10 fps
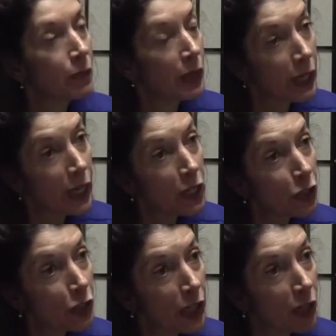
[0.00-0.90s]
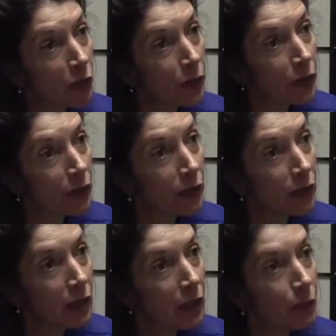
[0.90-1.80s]
Medication could help.
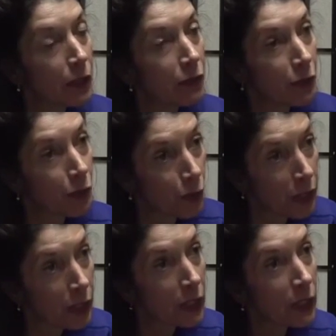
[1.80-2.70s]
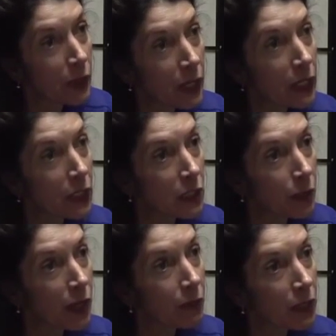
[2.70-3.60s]
But if you really want to get to the
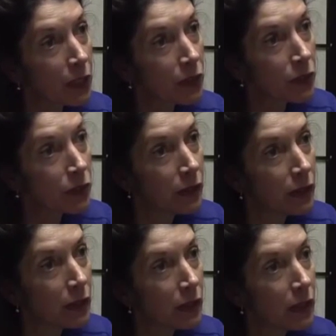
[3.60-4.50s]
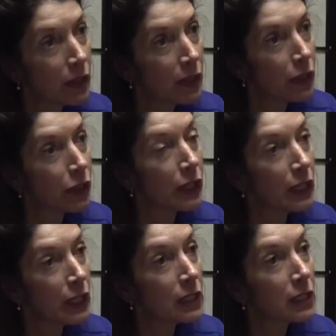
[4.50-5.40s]
bottom of this, you're going to
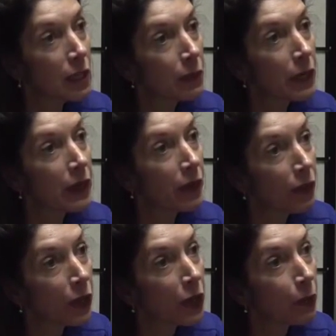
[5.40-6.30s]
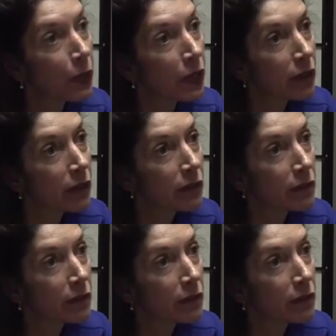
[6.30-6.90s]
need some kind of therapy.